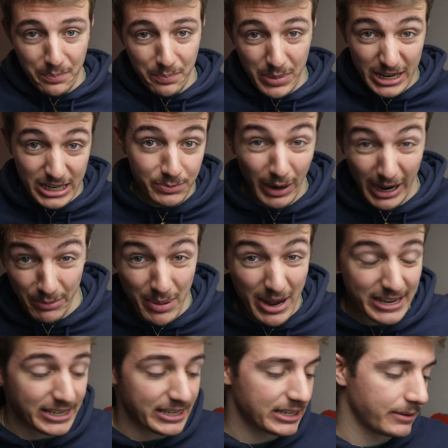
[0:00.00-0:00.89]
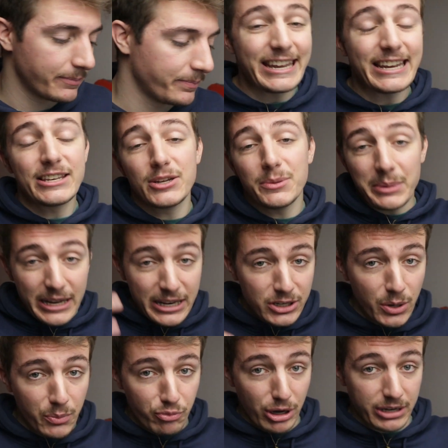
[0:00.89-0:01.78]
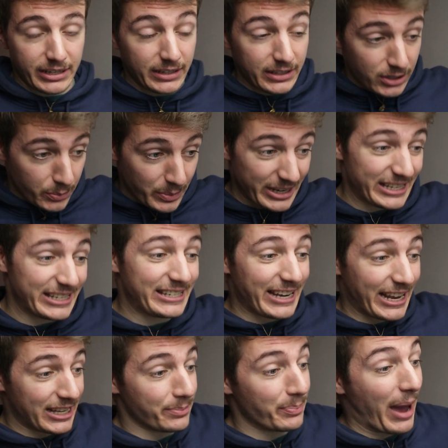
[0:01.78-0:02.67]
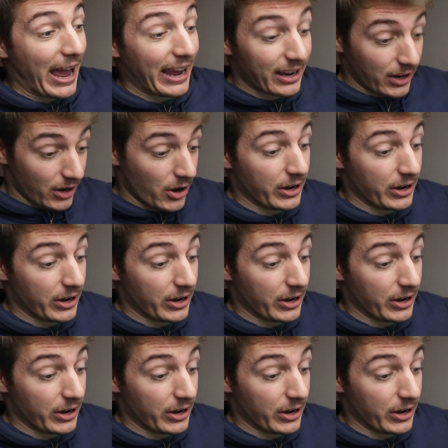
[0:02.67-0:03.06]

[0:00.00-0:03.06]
bits by bits need to be interpreted to be sent back